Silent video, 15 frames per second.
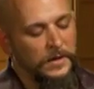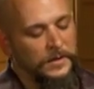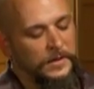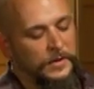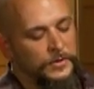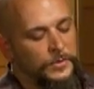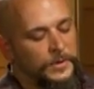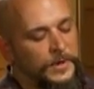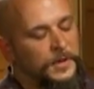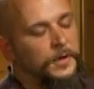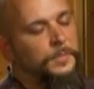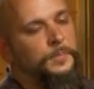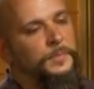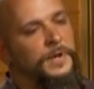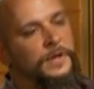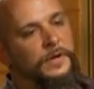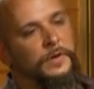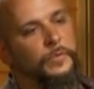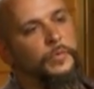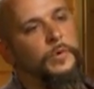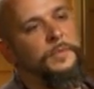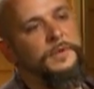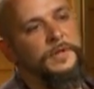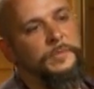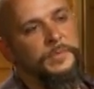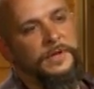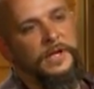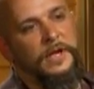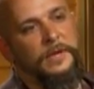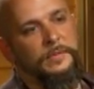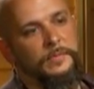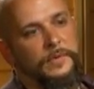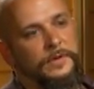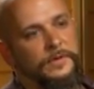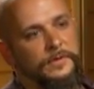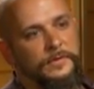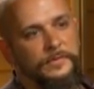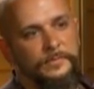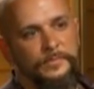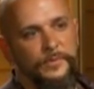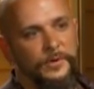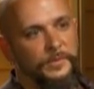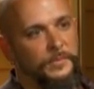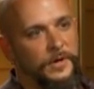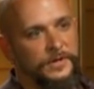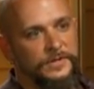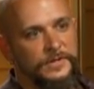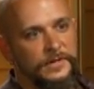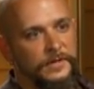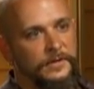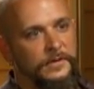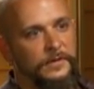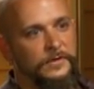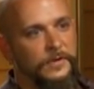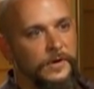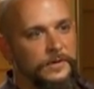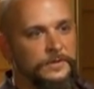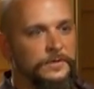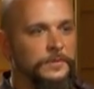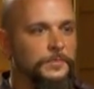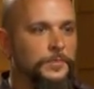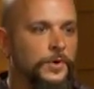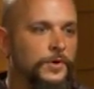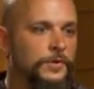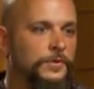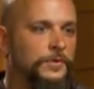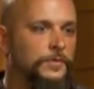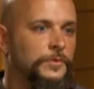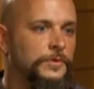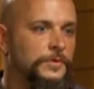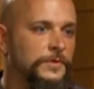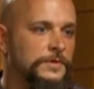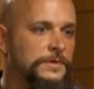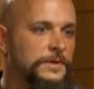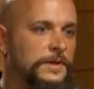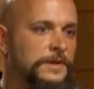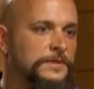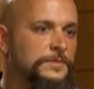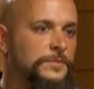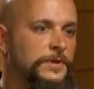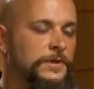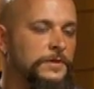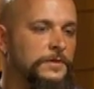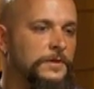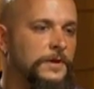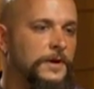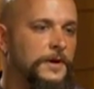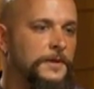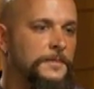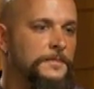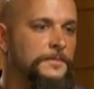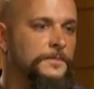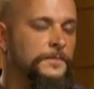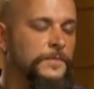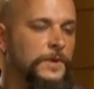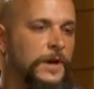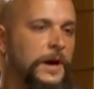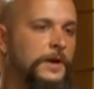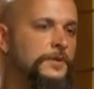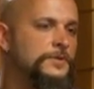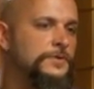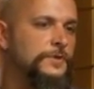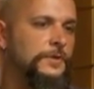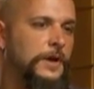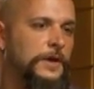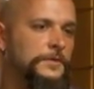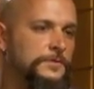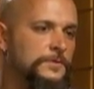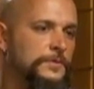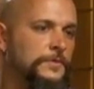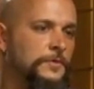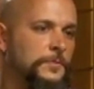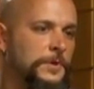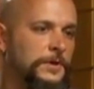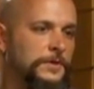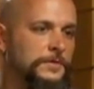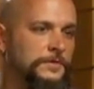Now, you ended up meeting a woman that became pretty much a long-term partner with you as a lesbian. How did the two of you meet?